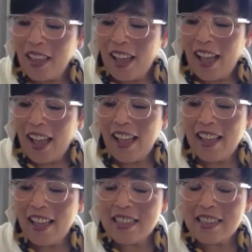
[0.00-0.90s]

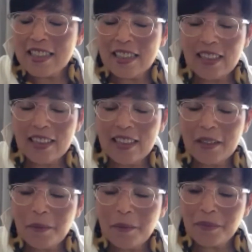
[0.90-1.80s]
And
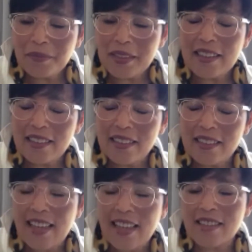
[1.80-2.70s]
that is,
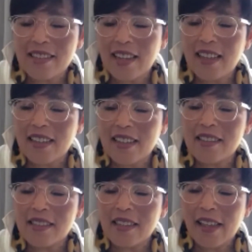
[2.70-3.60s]
yes, that is,
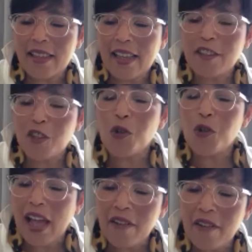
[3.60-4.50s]
and you
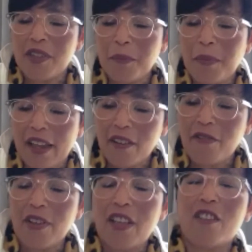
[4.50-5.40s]
have the
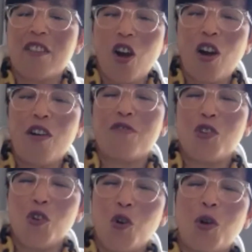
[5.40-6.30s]
benefit of
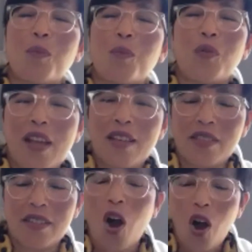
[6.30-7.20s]
your
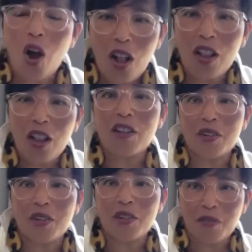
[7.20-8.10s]
presence
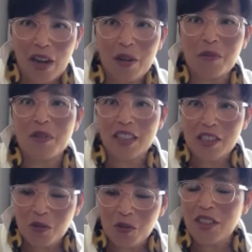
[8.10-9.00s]
all around
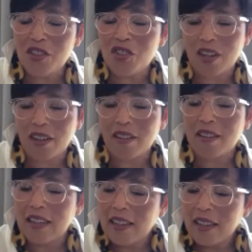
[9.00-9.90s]
Indonesia.
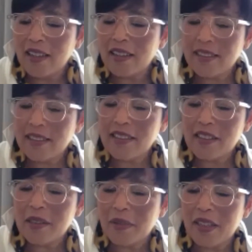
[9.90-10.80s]
That is
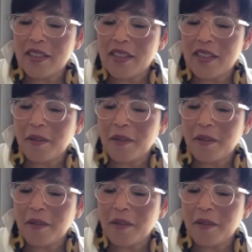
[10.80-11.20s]
amazing.